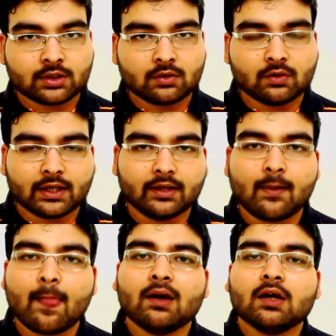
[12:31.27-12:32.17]
Okay,
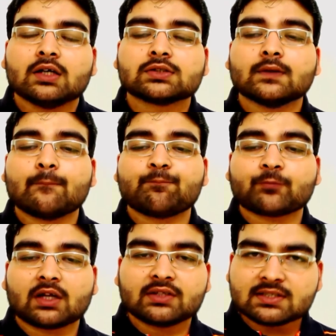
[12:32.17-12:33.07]
so
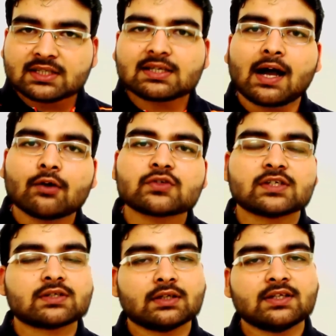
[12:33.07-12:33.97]
this is how
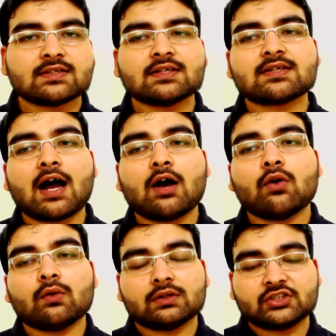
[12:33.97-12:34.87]

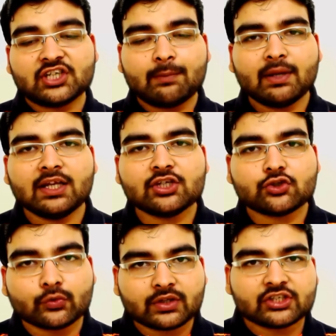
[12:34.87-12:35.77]
Jaimini
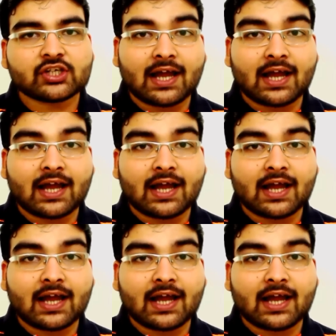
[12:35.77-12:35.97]
Jyotish